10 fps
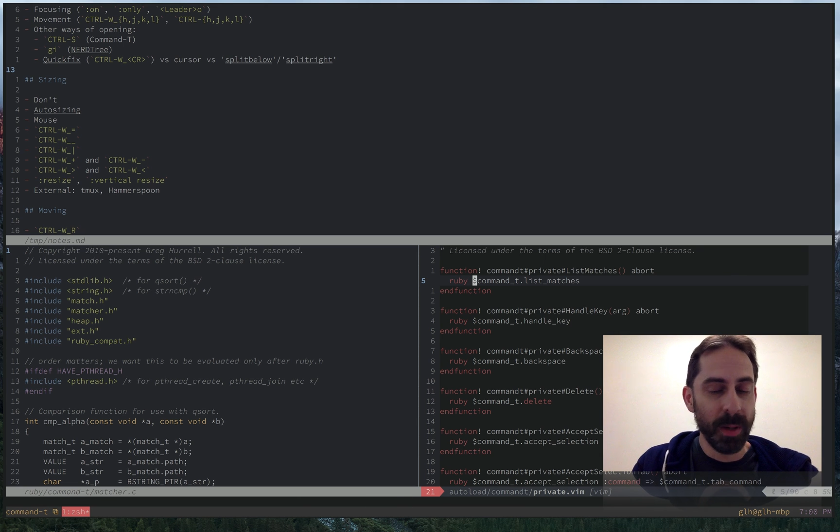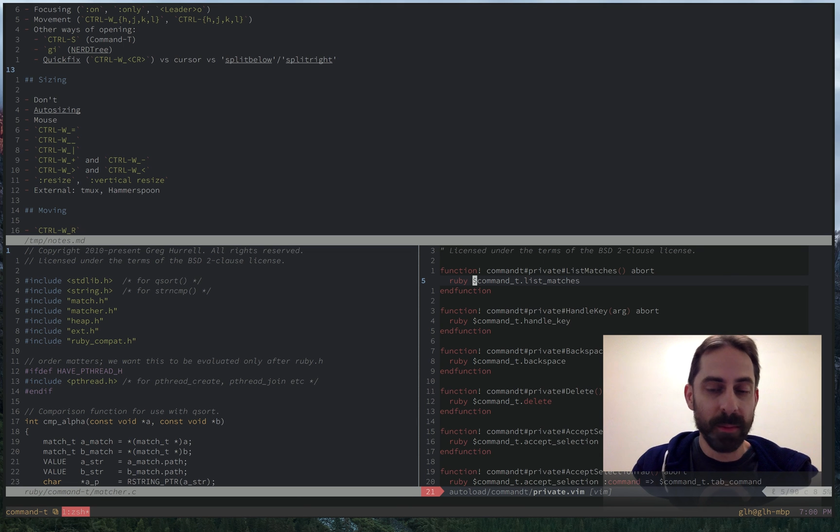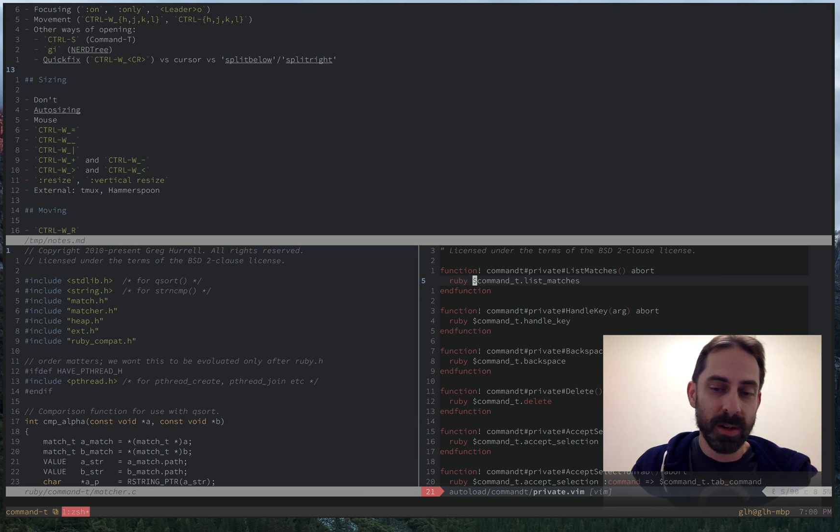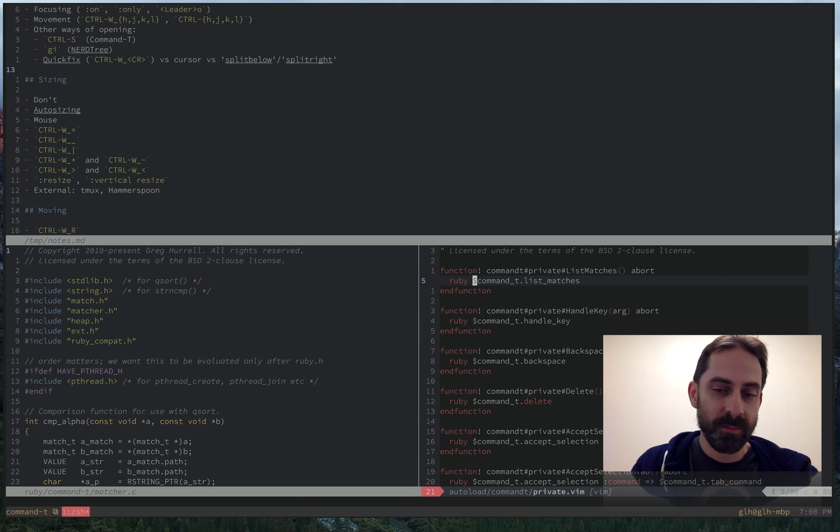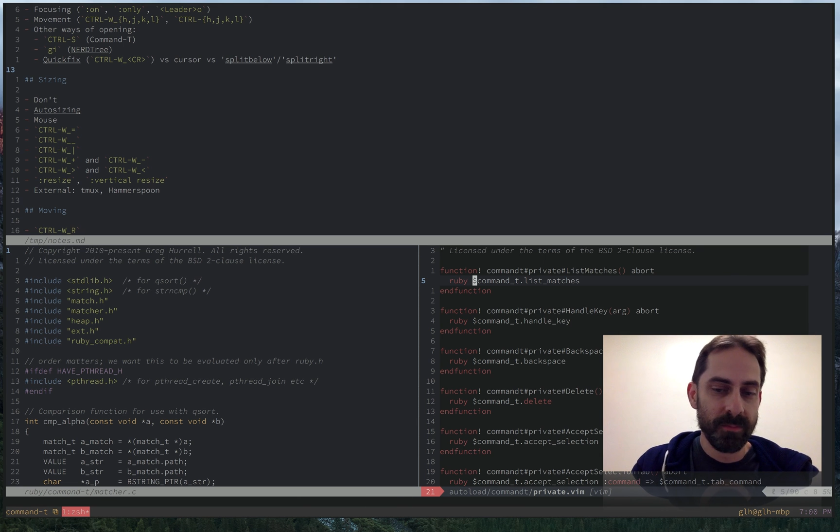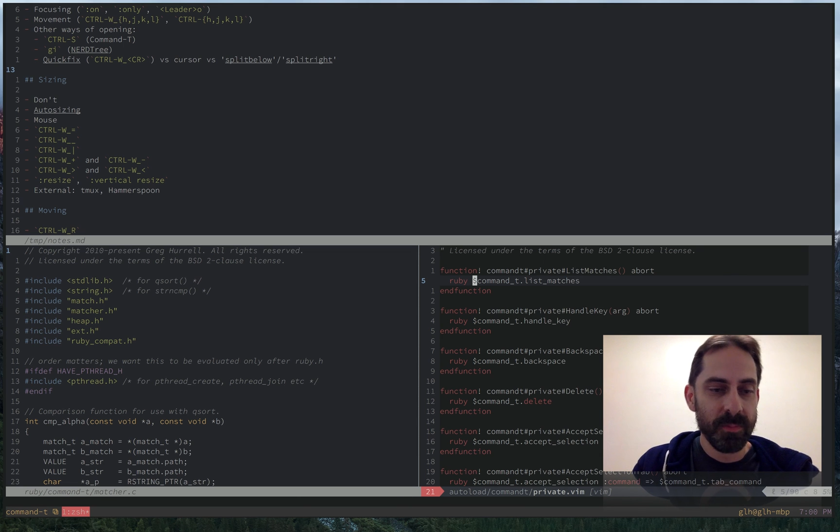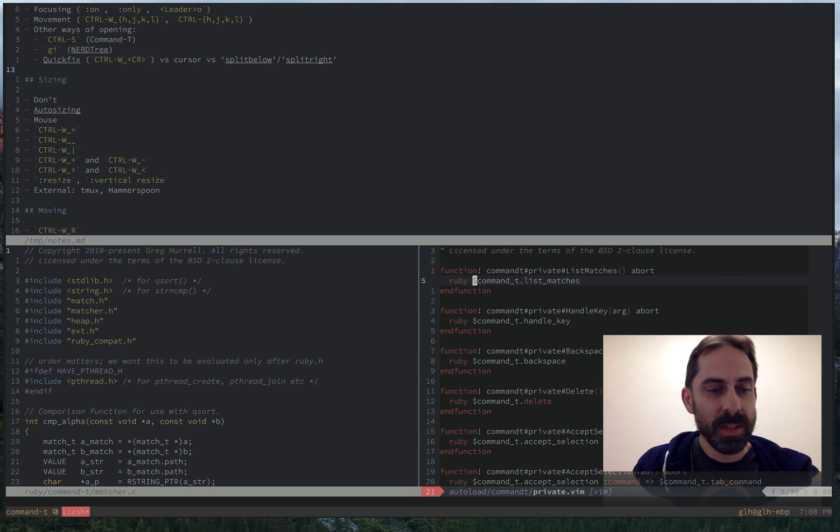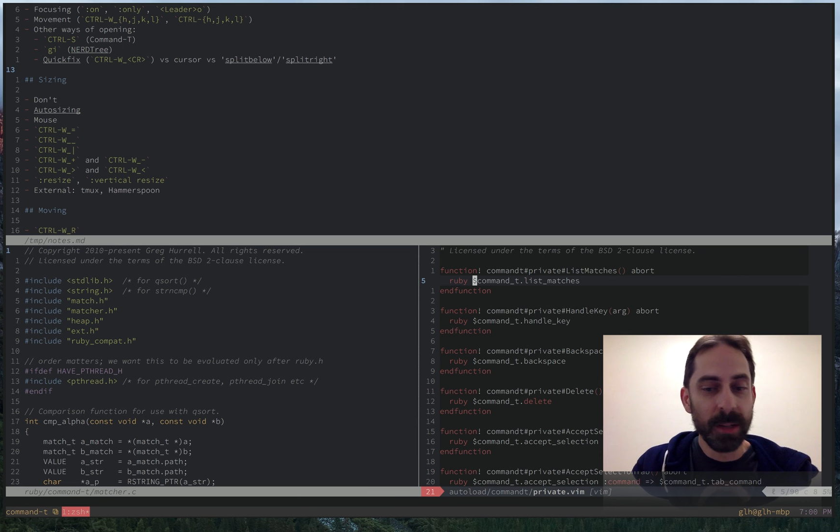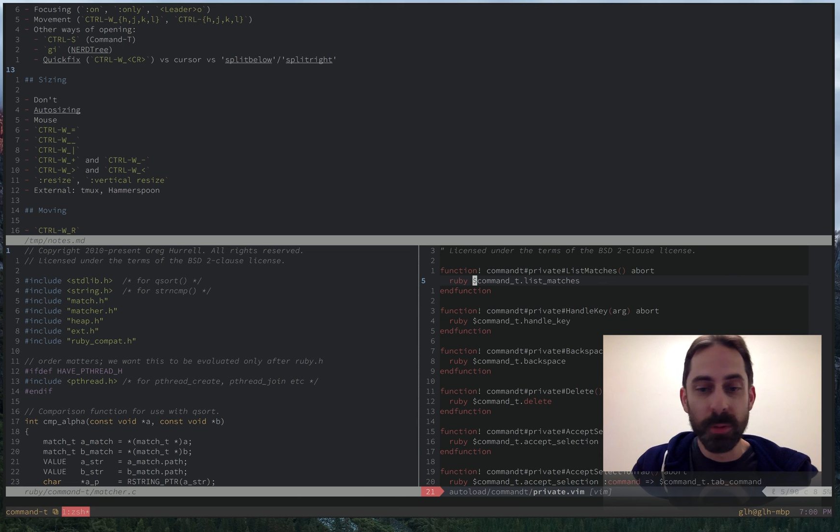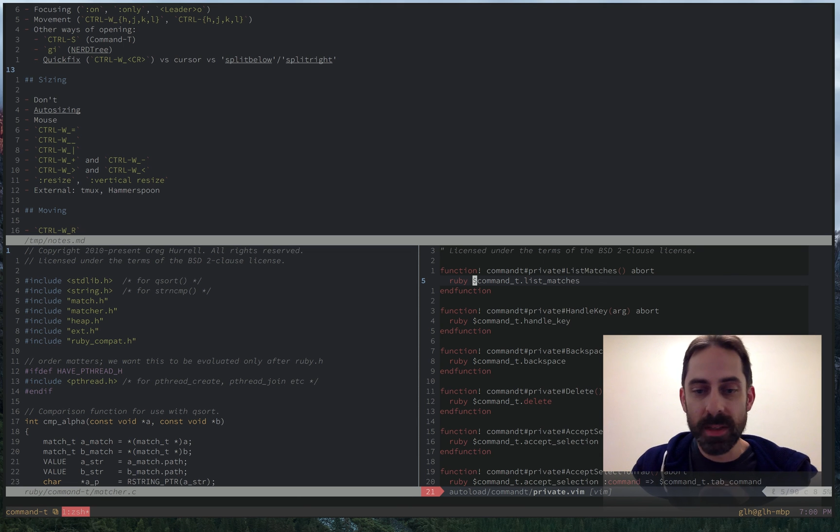but I'm going to
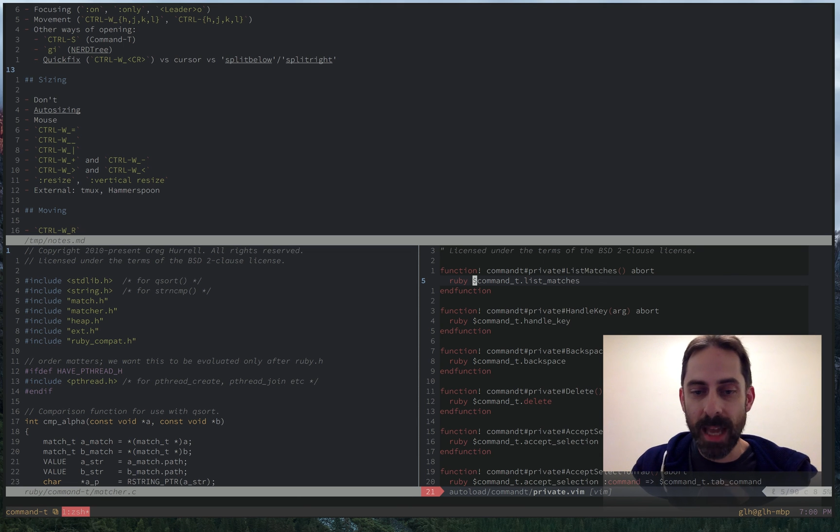deal with